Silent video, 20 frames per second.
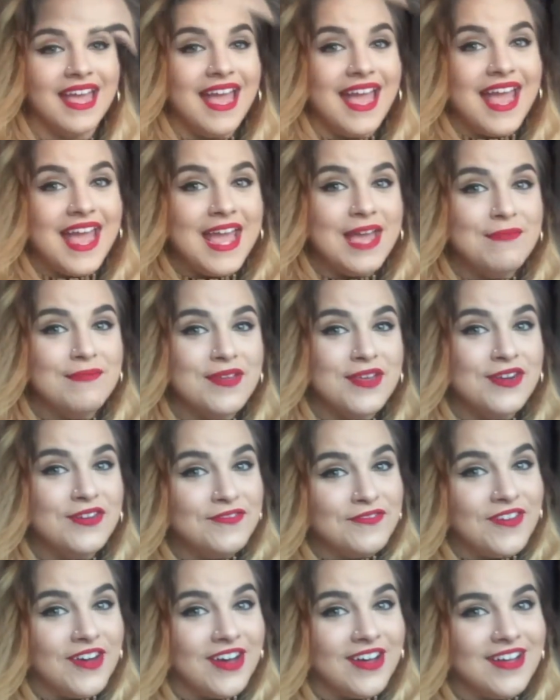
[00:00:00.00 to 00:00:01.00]
Hey
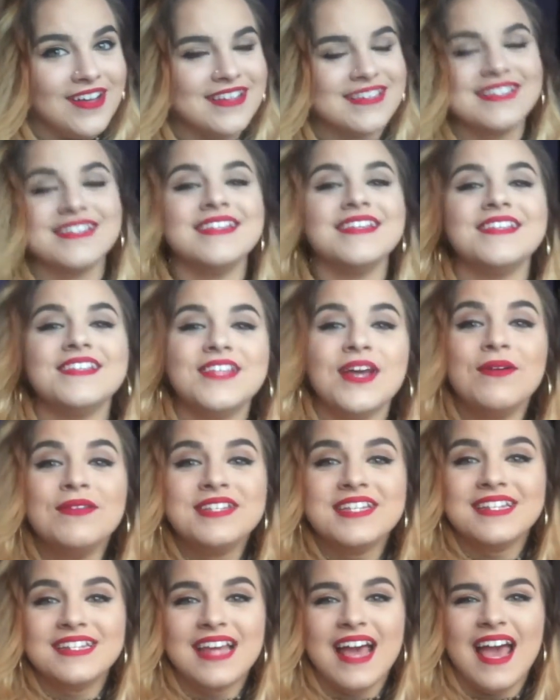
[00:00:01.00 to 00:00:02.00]
beautifuls, so
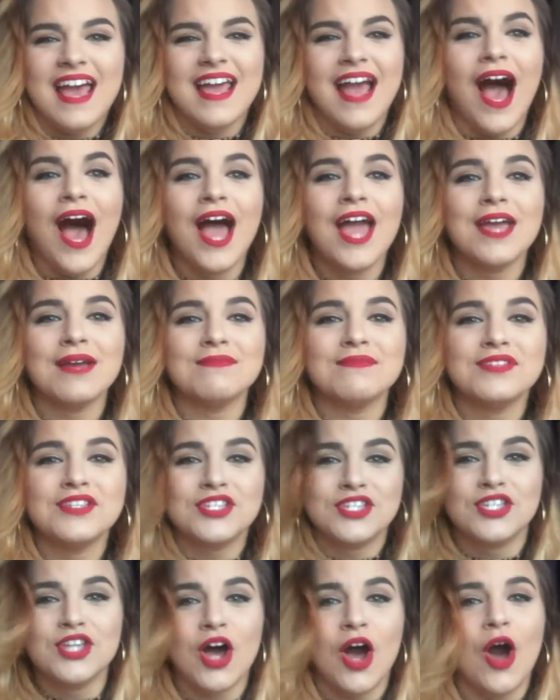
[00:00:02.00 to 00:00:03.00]
today I am
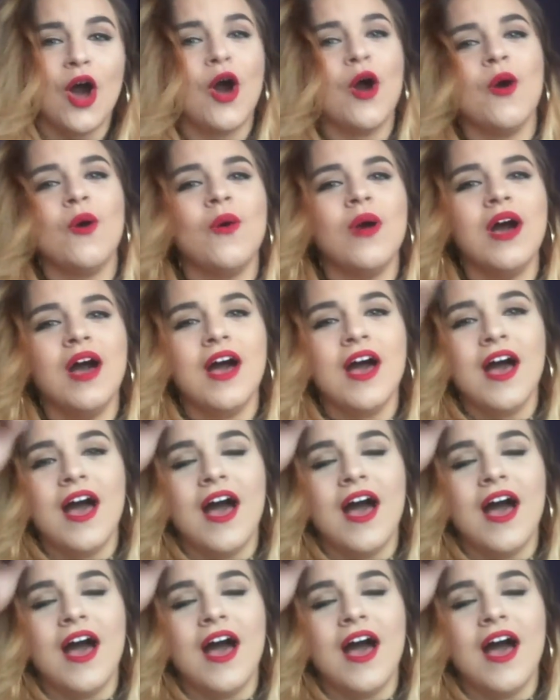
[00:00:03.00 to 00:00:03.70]
so